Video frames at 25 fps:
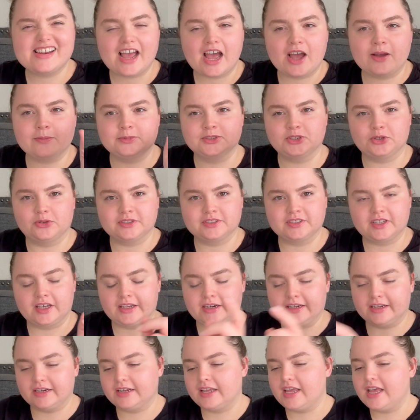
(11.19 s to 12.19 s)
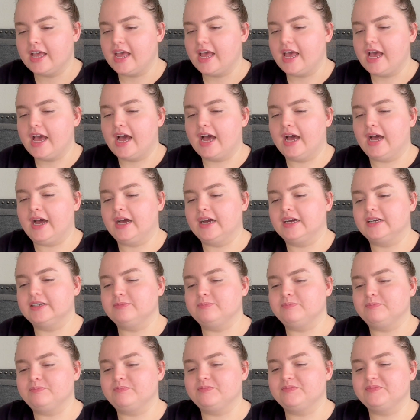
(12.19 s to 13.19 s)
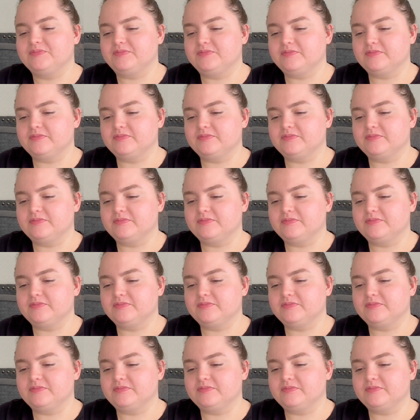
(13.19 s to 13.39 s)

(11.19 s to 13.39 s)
I'm so excited. I